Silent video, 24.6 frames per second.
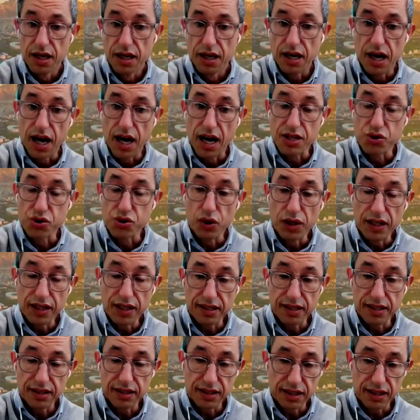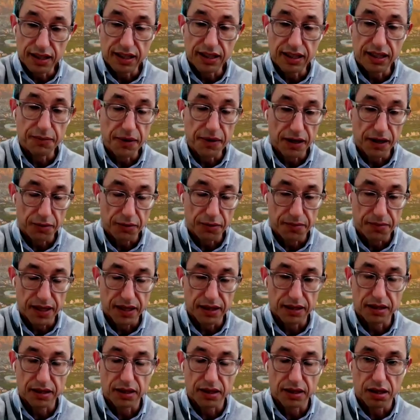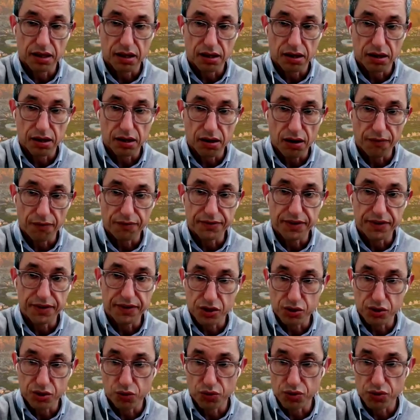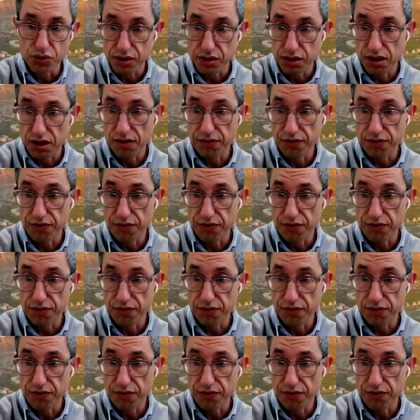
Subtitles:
to lead the development of these tools